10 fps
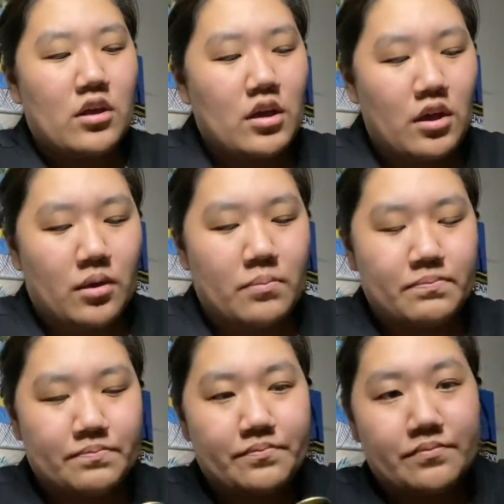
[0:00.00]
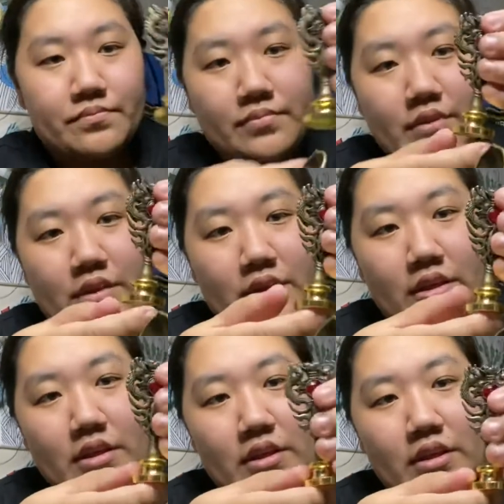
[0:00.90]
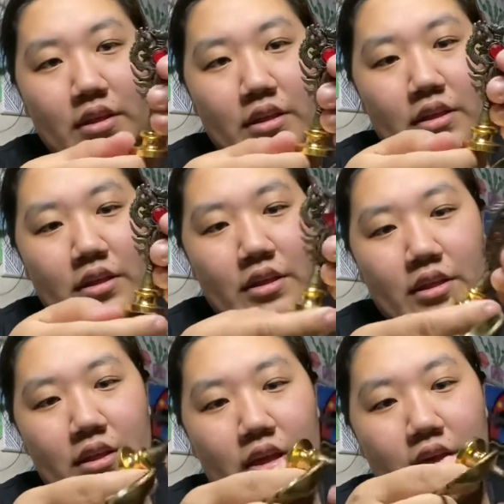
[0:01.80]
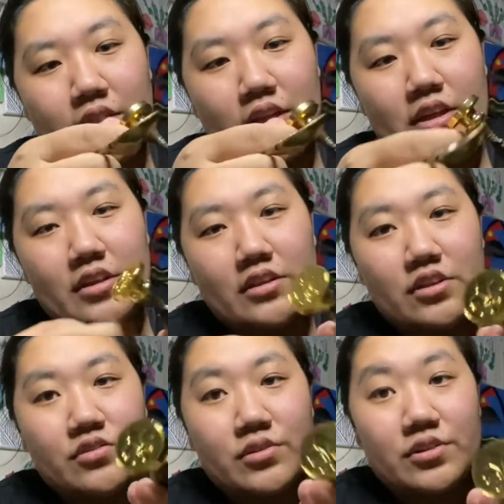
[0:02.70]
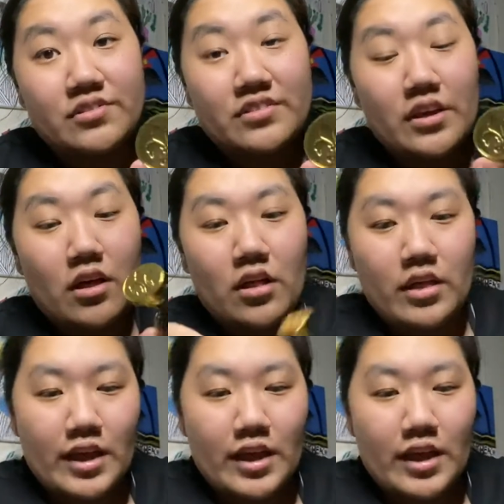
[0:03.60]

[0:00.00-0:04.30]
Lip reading: And then you do your seal.